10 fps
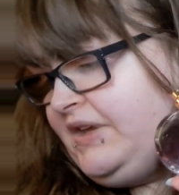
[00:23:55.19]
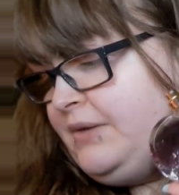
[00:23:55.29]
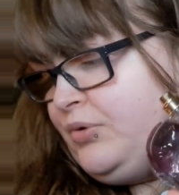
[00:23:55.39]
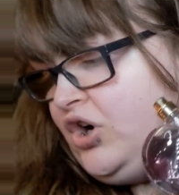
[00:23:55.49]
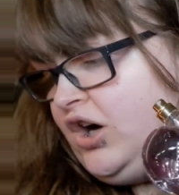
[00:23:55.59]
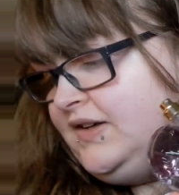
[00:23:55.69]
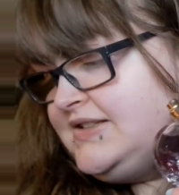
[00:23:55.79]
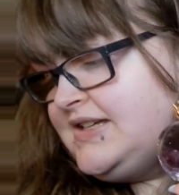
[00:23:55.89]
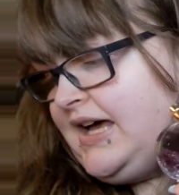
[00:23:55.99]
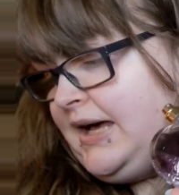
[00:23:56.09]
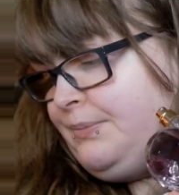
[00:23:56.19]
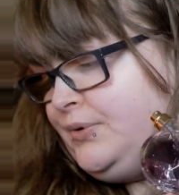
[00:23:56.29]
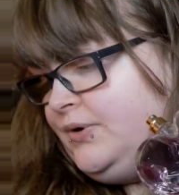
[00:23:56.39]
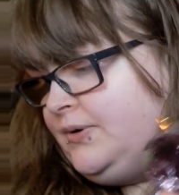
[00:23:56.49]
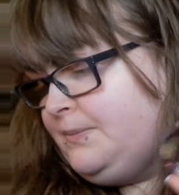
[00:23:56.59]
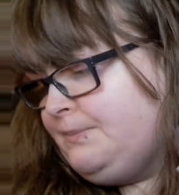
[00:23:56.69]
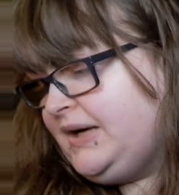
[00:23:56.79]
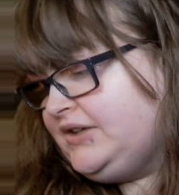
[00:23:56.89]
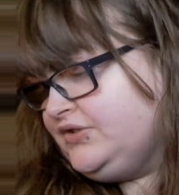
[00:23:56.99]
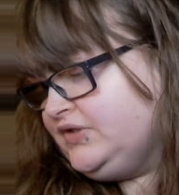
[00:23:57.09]
apricot, apple,
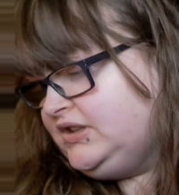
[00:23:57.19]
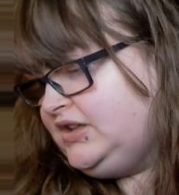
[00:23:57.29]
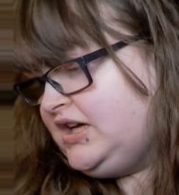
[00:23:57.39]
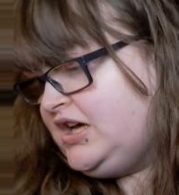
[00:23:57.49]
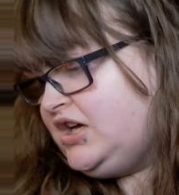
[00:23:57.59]
mandarin,